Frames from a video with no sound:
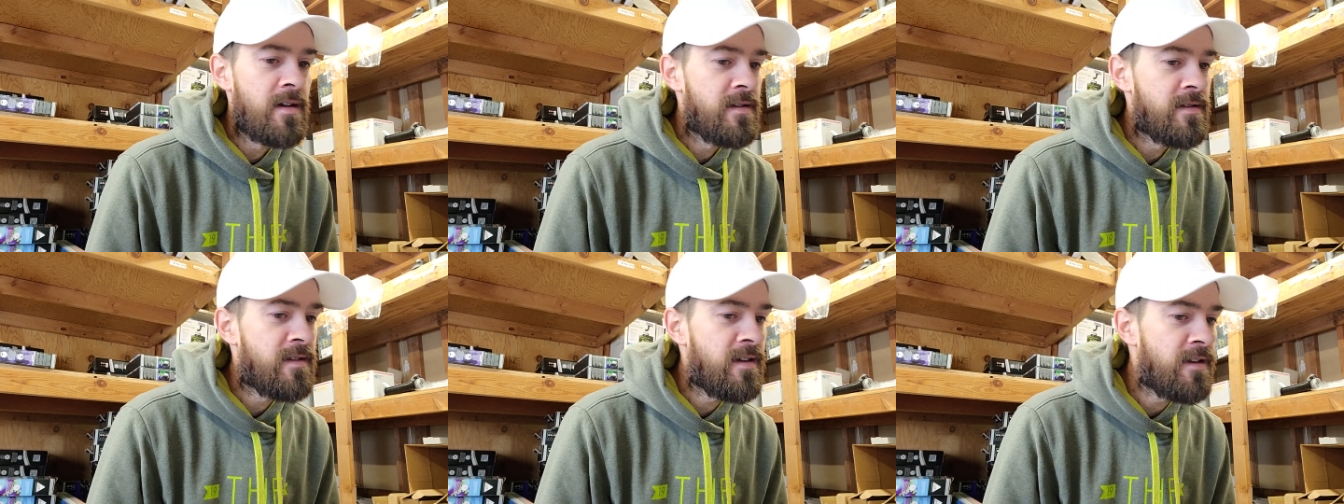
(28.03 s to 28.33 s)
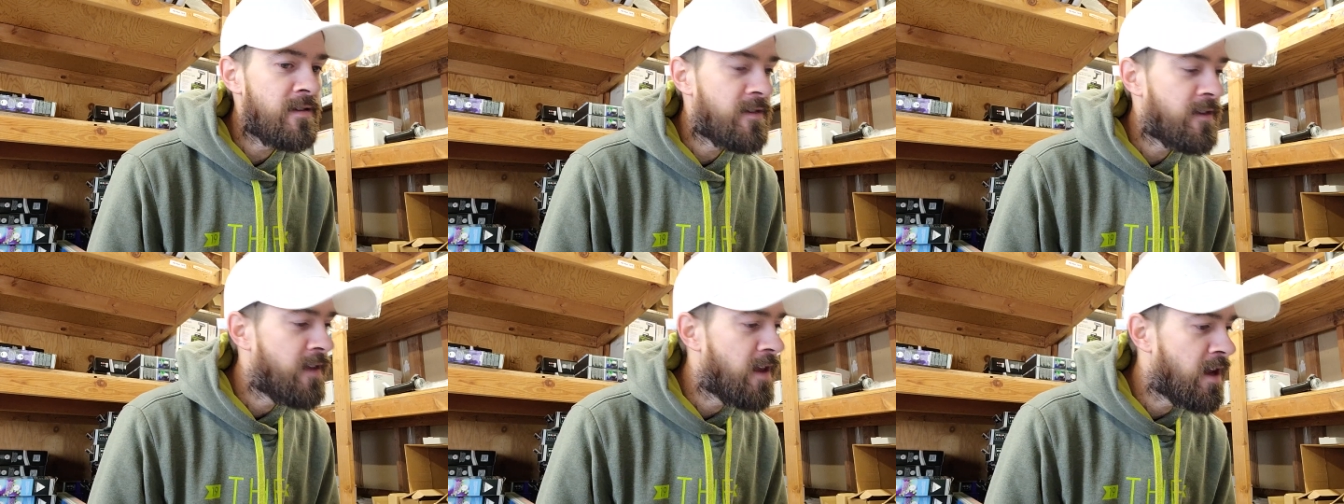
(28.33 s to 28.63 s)

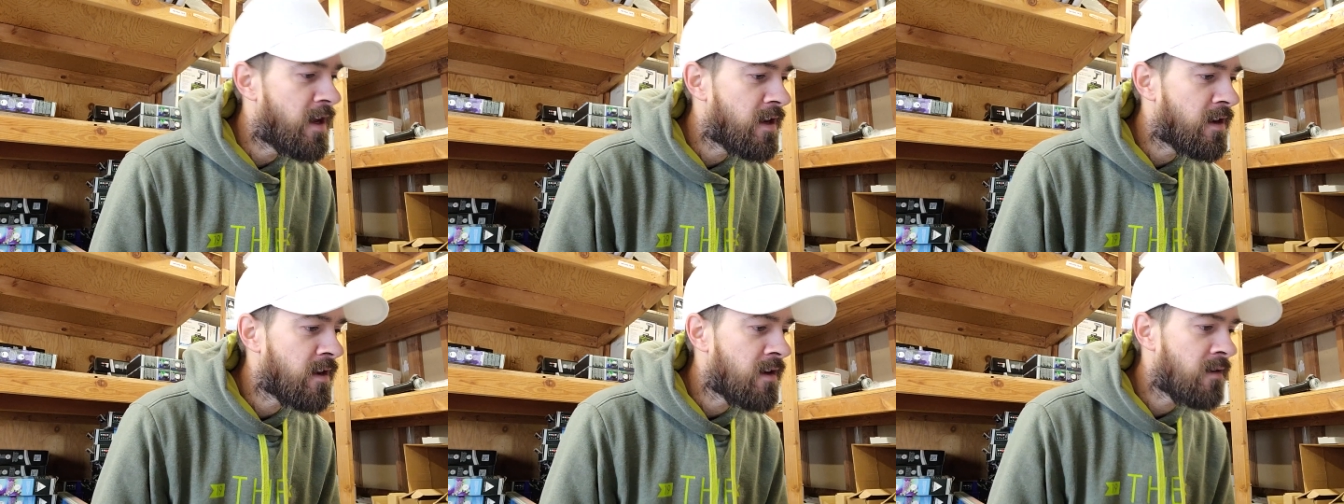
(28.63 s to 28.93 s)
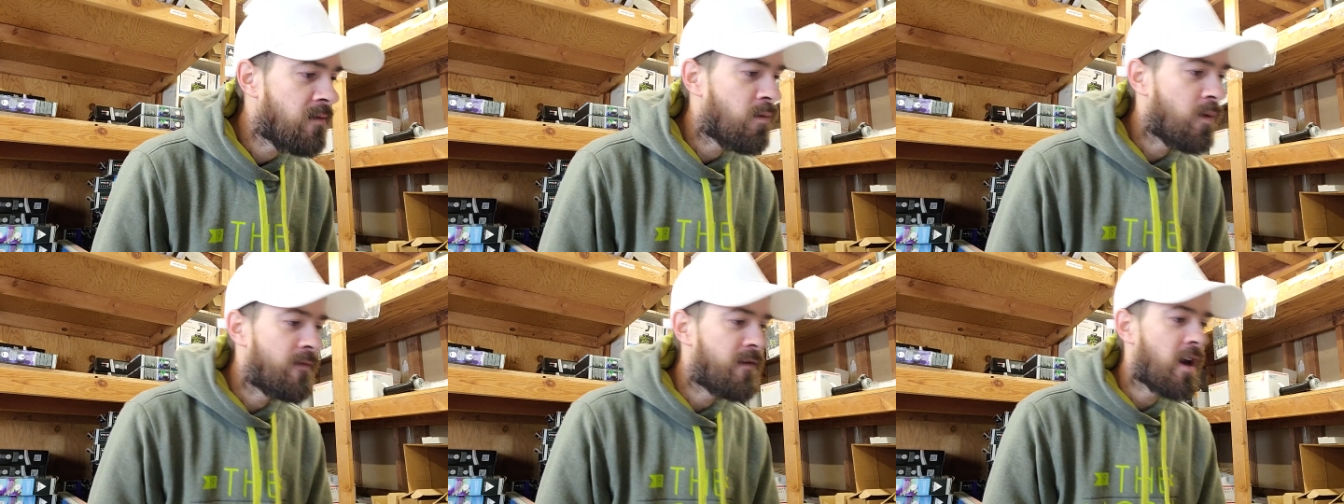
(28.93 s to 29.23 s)
Since then,
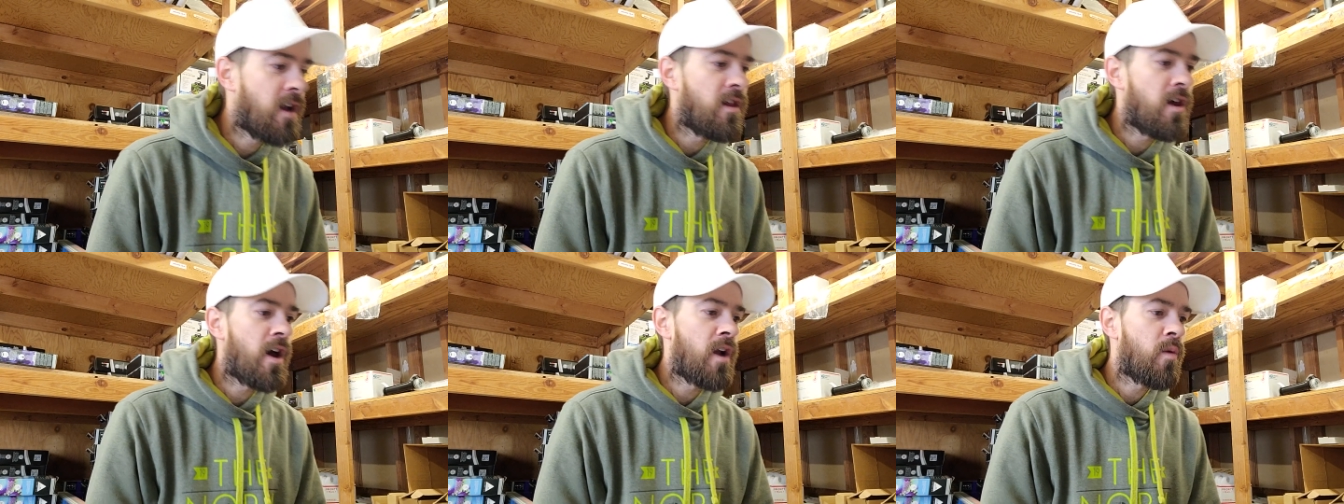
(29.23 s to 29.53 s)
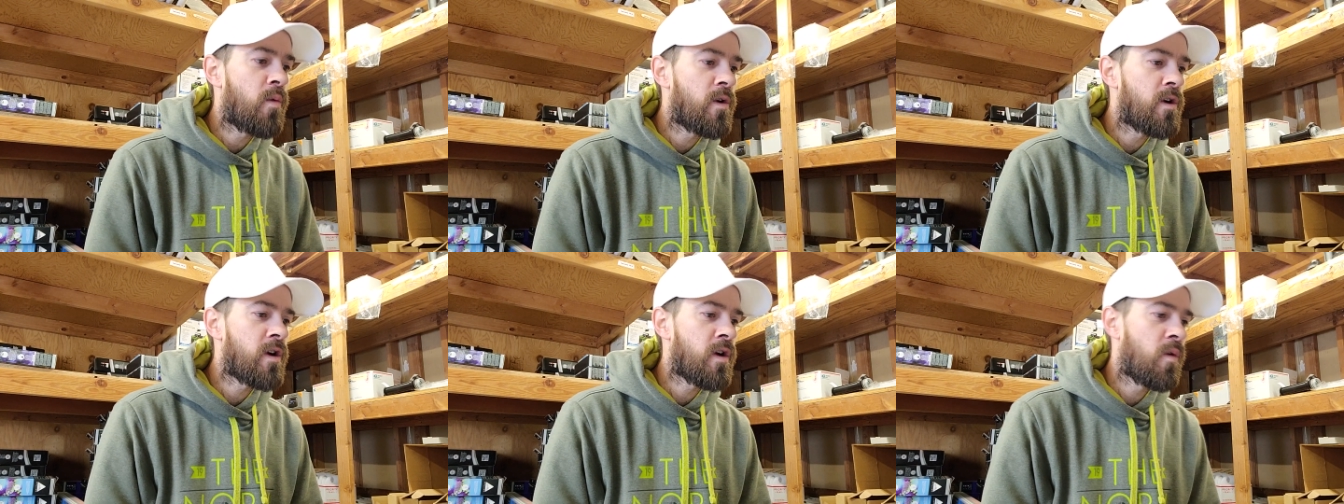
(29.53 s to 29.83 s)
we've done a lot of
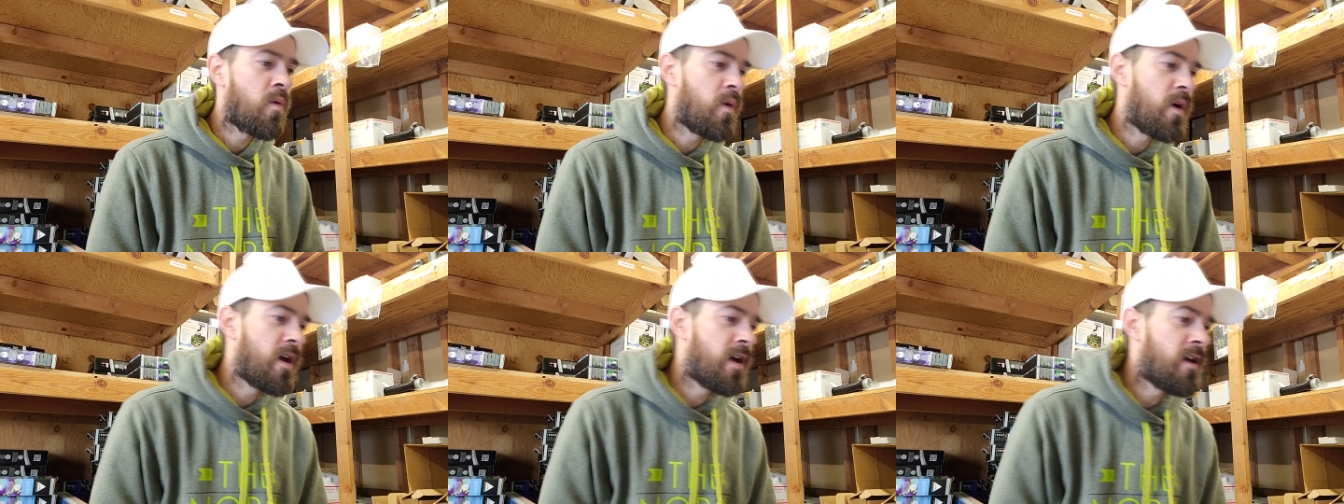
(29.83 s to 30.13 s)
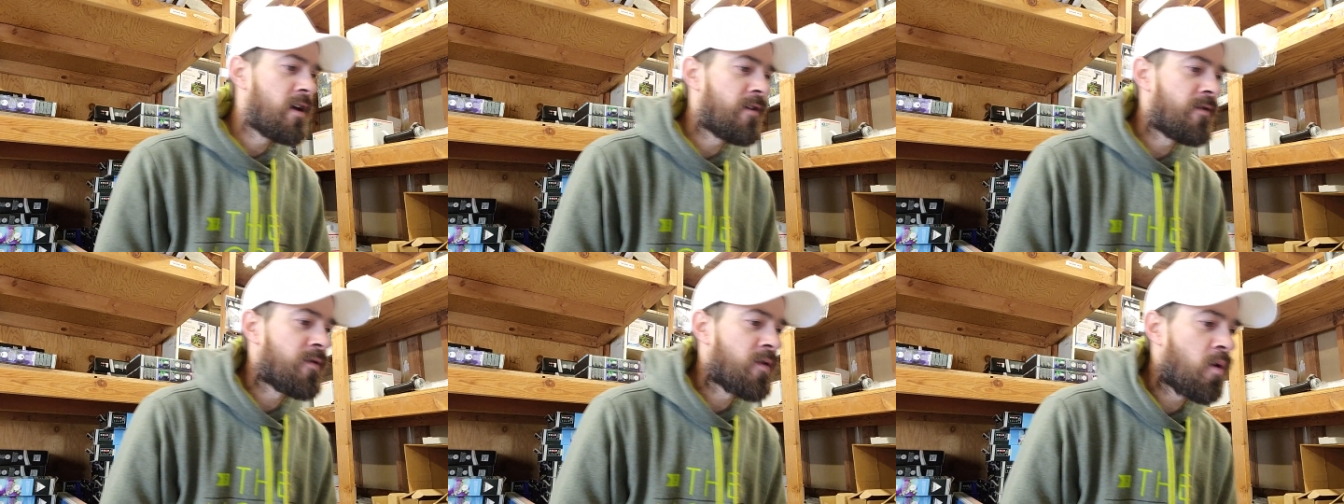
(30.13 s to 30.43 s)
work
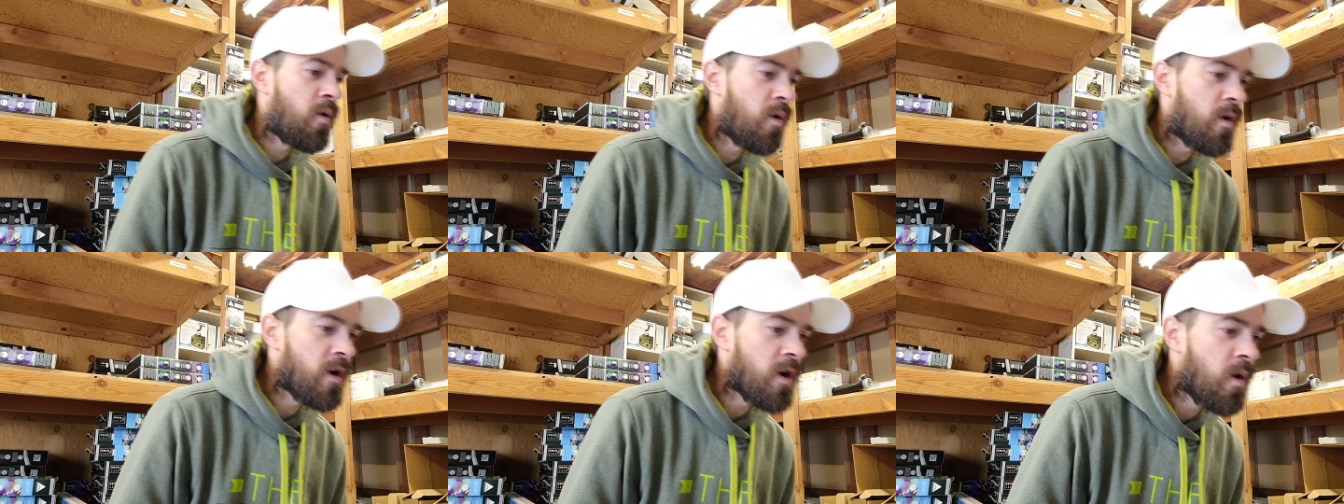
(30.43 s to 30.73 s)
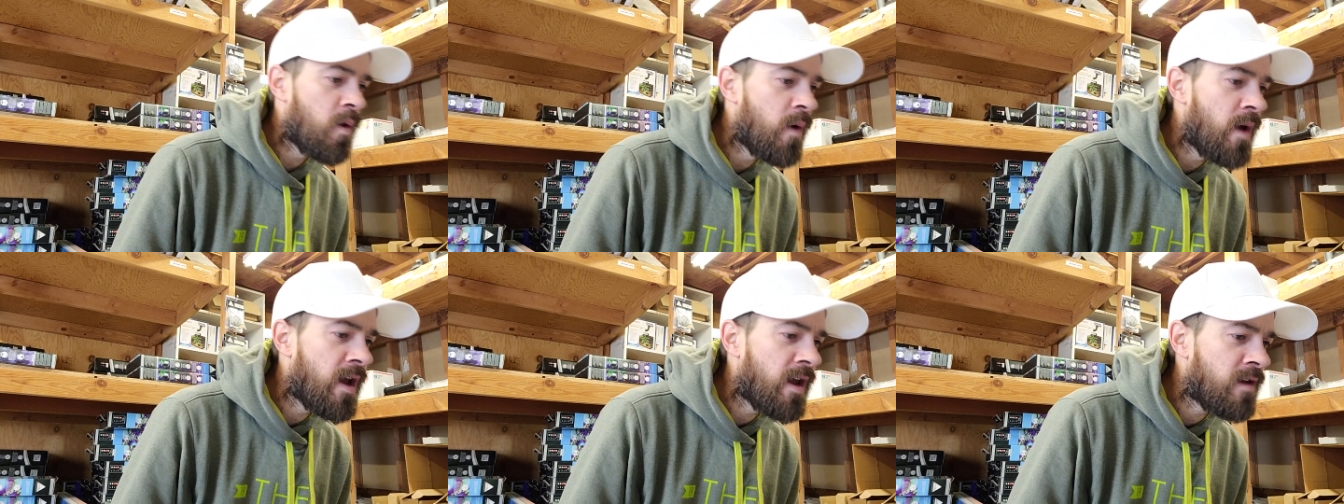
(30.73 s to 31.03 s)
with
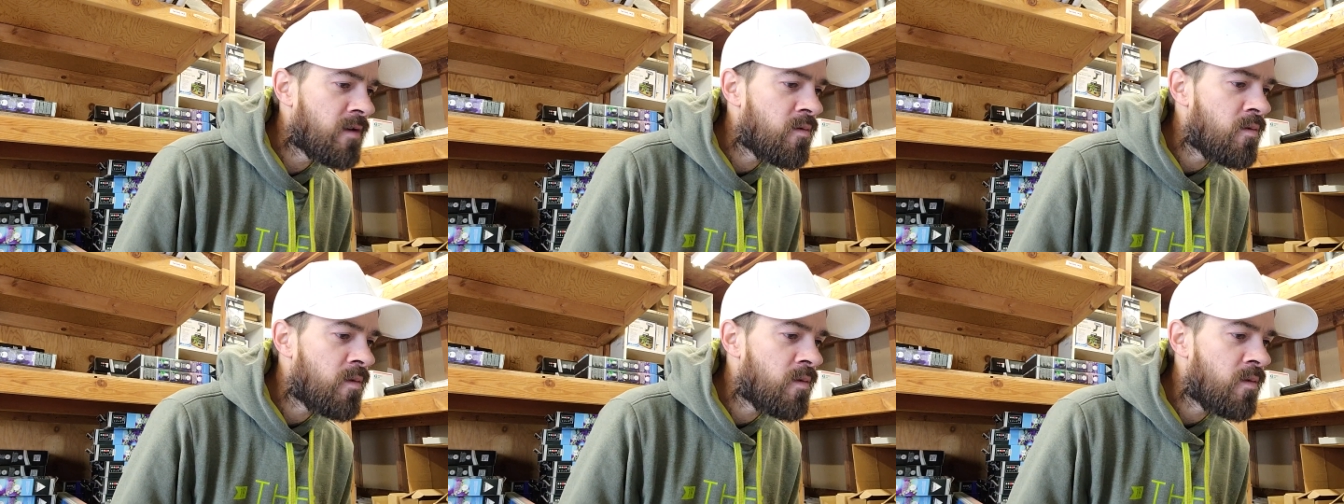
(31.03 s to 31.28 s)
chloroquine.